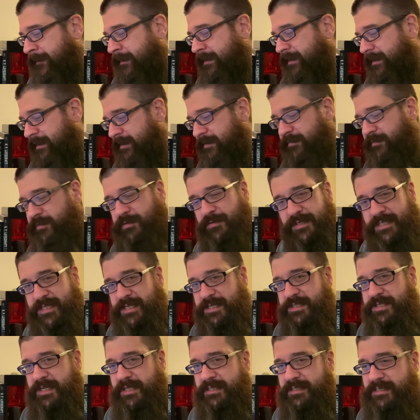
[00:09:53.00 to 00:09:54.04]
And of course he
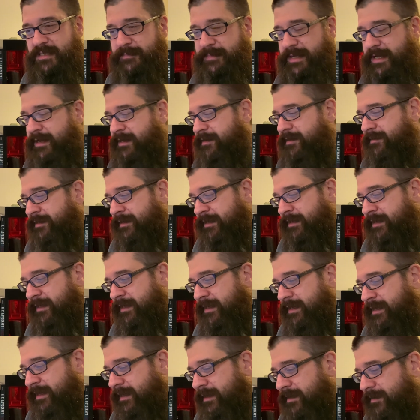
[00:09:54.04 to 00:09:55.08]
checks them out, and
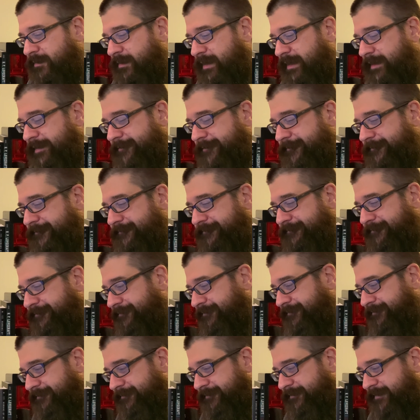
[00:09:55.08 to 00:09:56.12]
well,
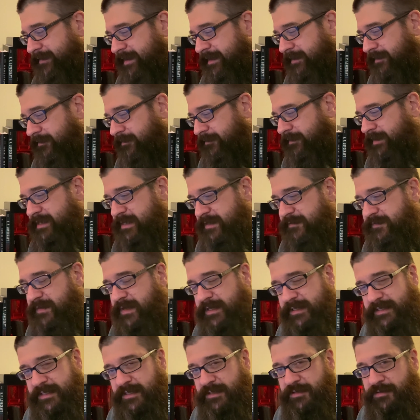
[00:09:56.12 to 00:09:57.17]
once he
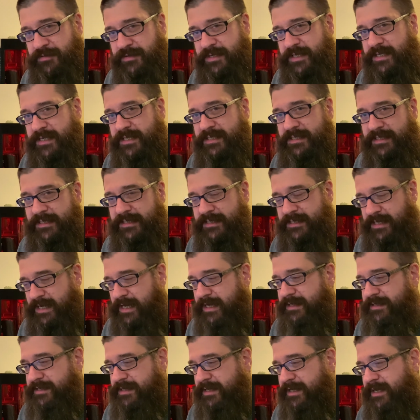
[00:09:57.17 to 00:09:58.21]
finally agrees and he
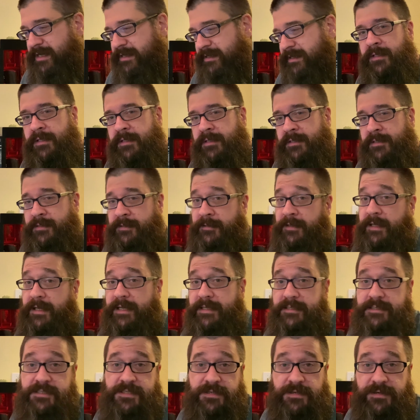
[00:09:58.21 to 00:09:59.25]
signs on.
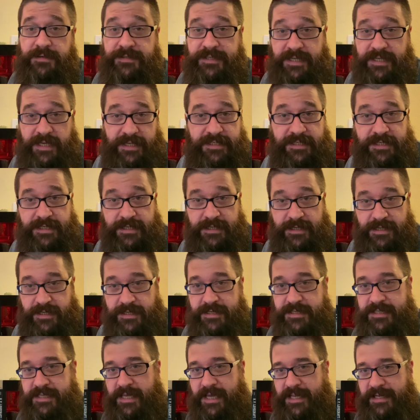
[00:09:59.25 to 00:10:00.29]
And so the idea
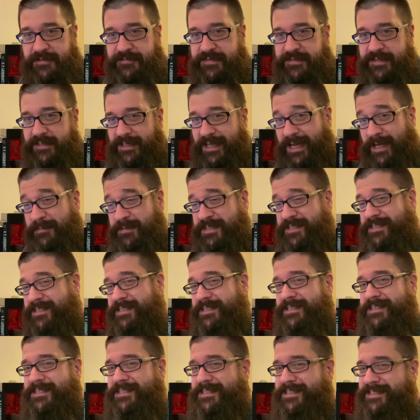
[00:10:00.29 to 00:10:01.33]
is that if he
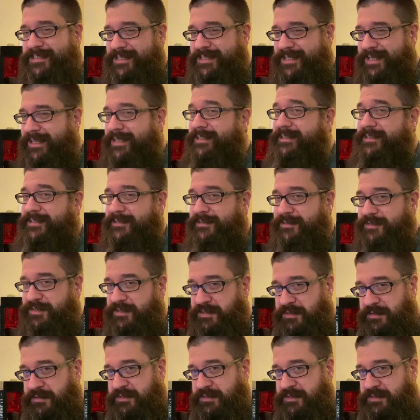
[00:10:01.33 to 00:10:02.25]
lapses, then they'll do